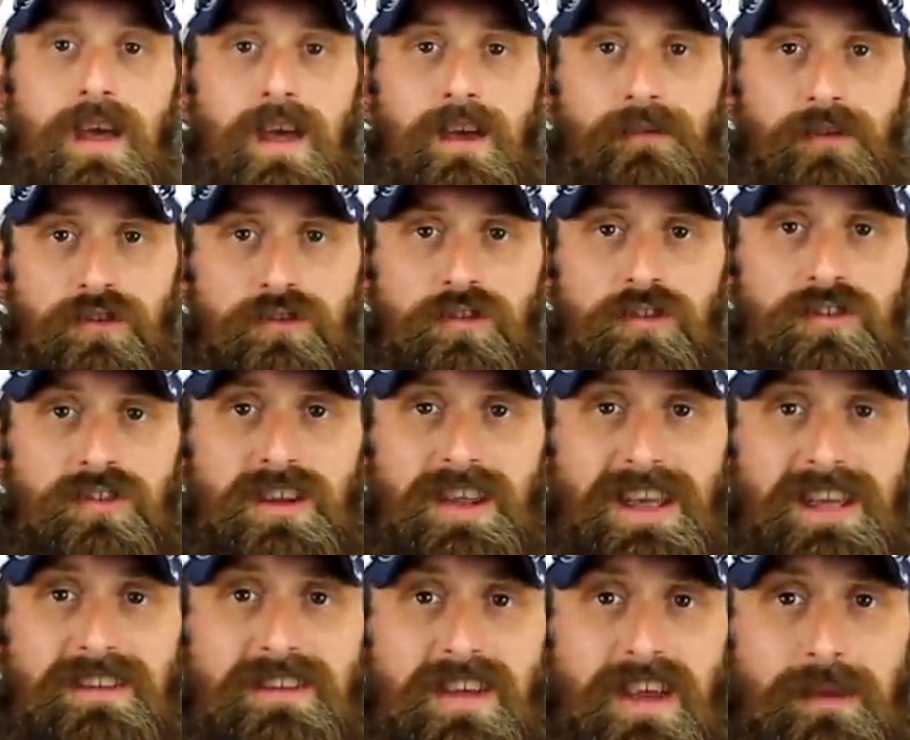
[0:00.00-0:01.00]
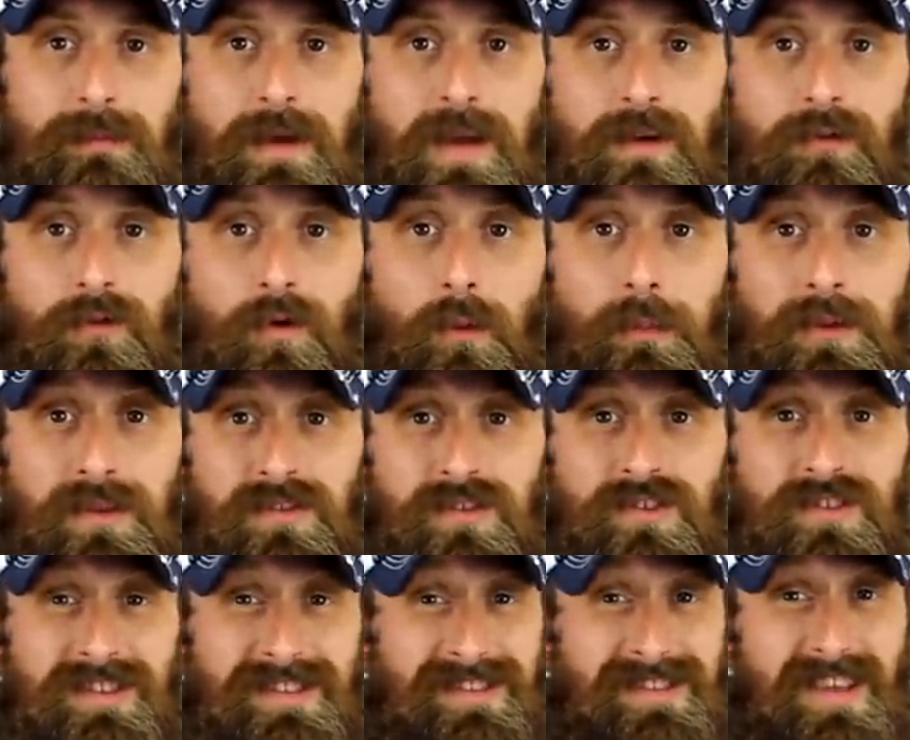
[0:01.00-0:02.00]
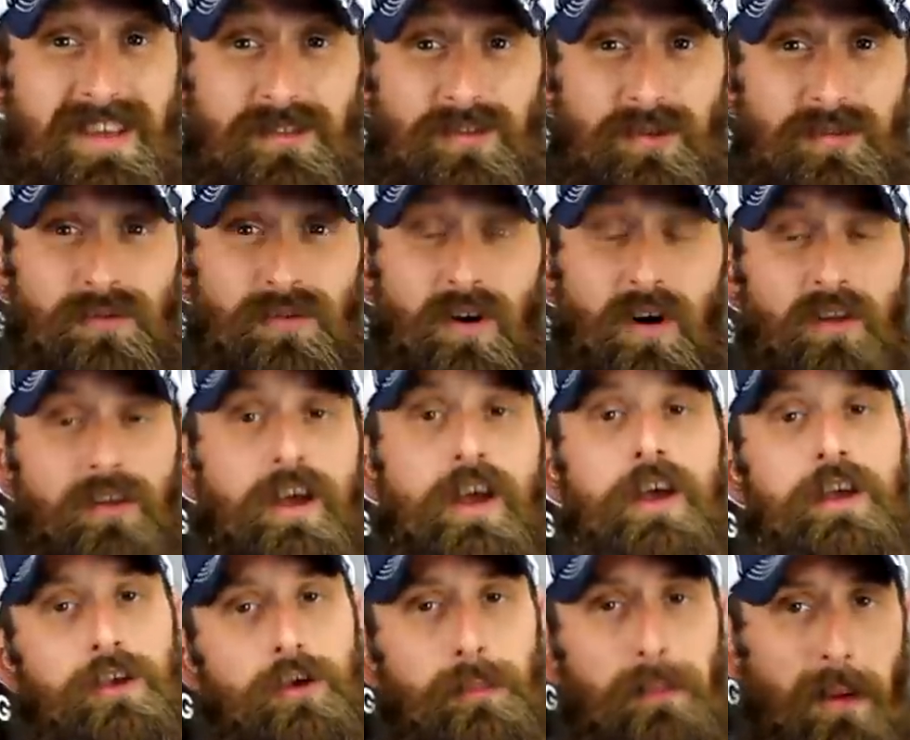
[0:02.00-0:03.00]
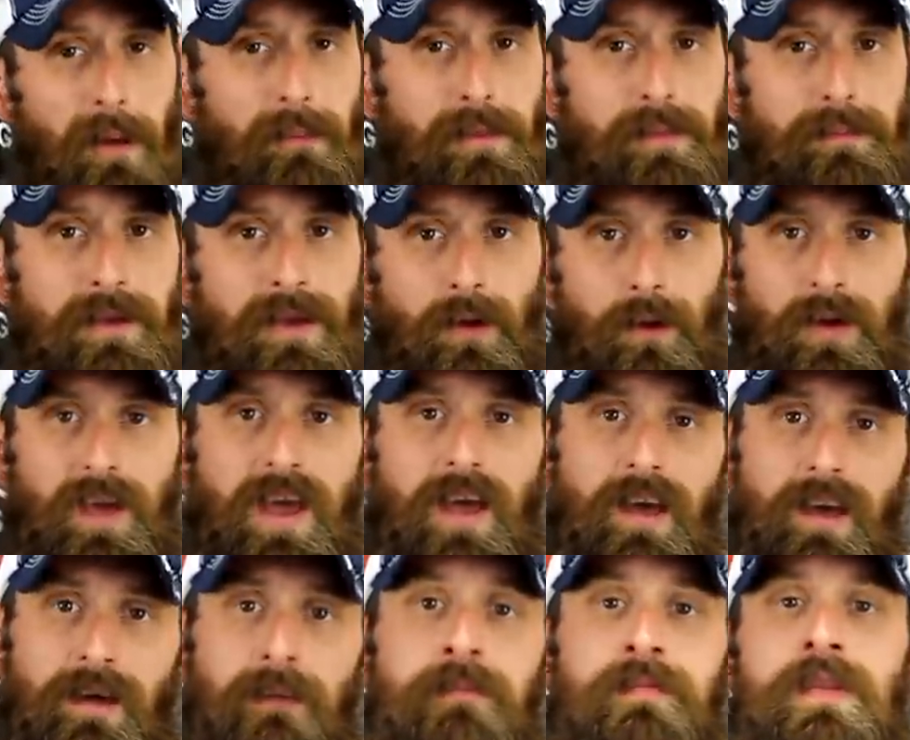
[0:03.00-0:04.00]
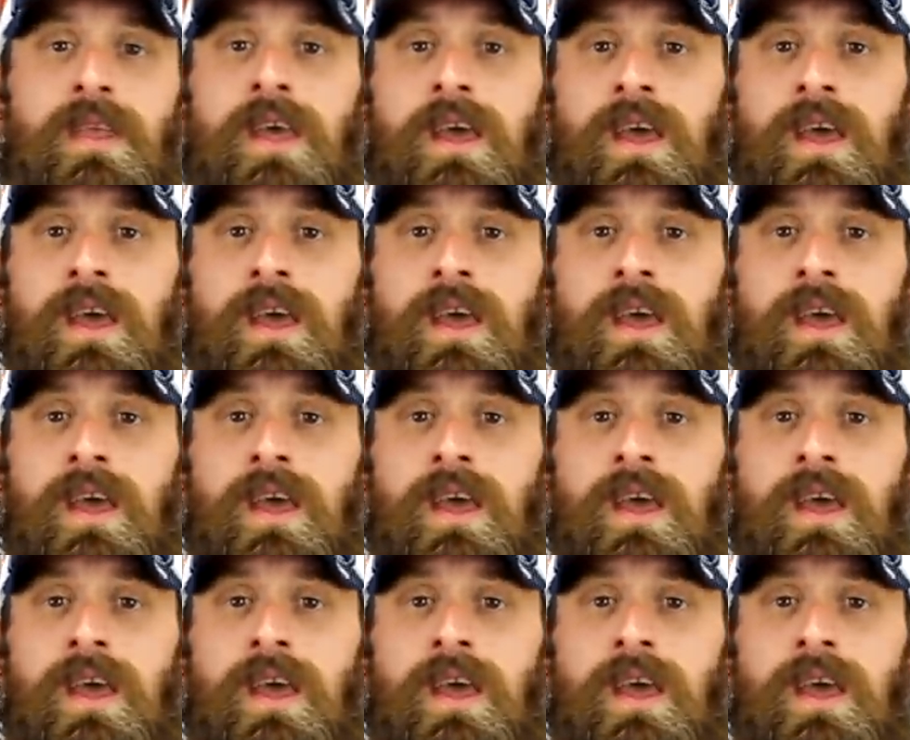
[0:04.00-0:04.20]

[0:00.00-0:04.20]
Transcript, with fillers: If it's just an intake manifold position sensor fault, you'll probably be okay.